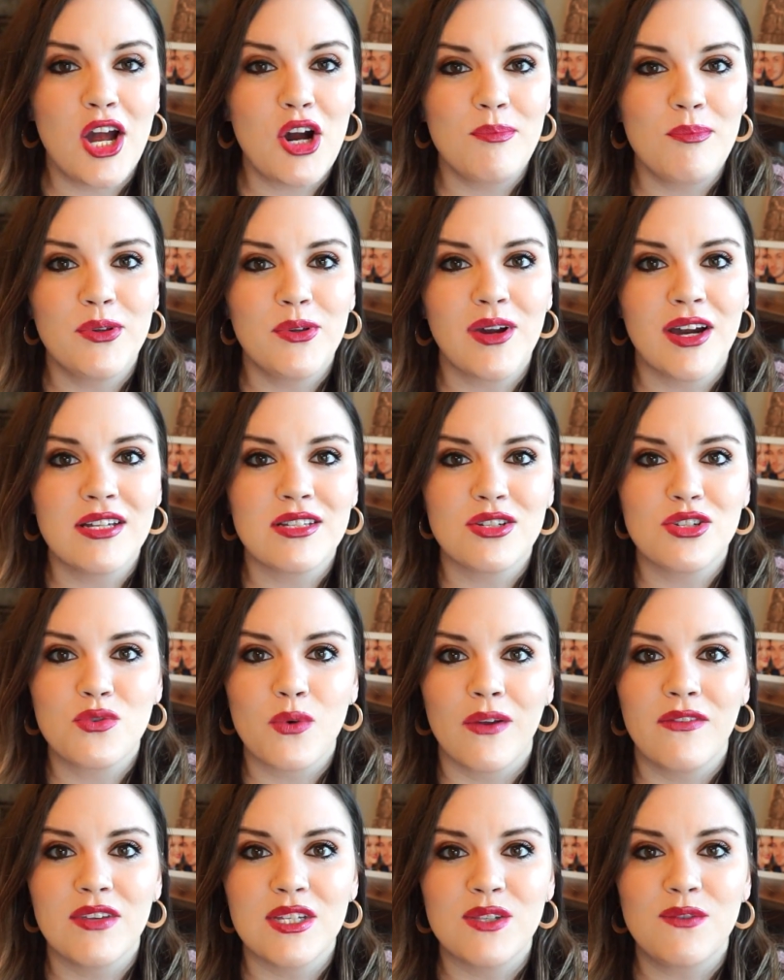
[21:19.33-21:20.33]
I hope you guys
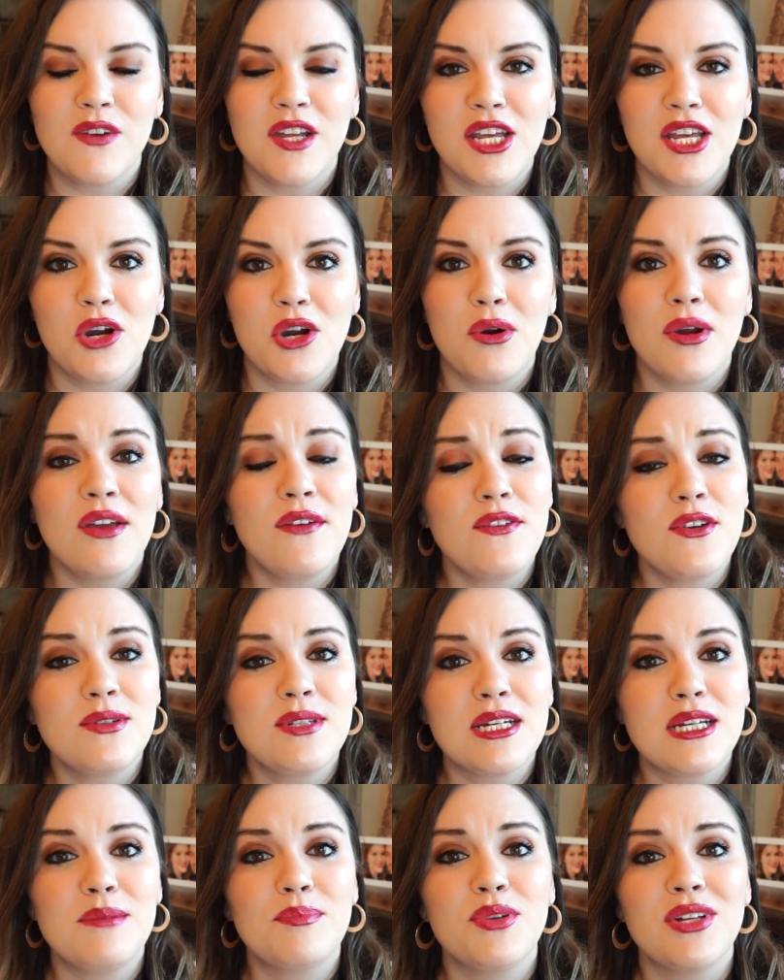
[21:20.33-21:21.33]
enjoyed this video. If you
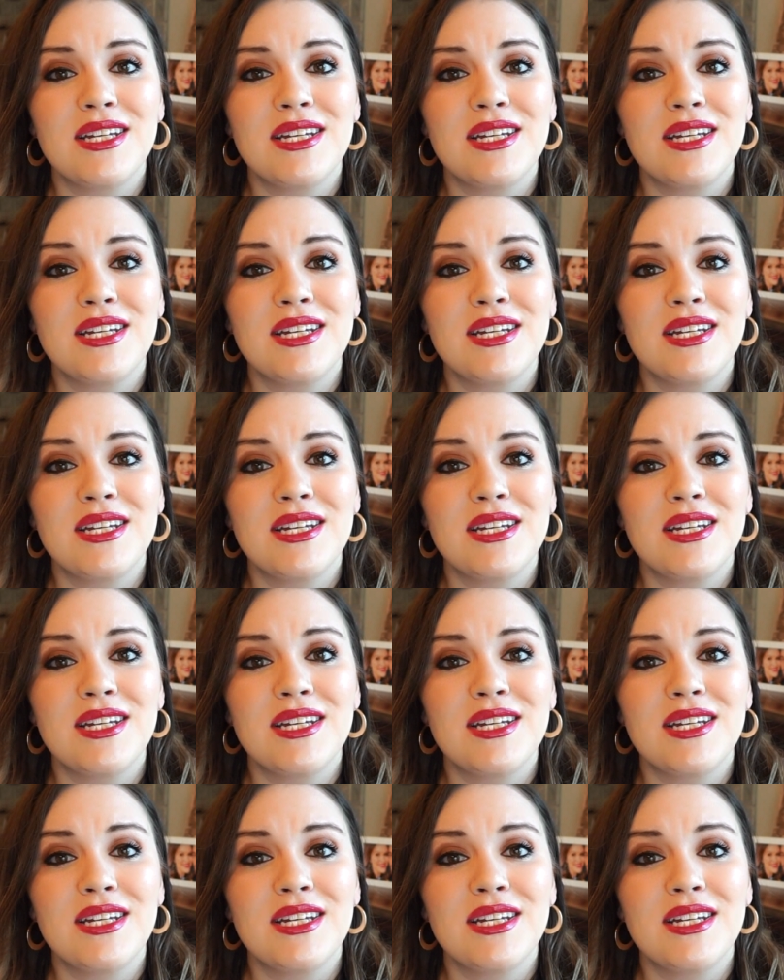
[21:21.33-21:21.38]
did,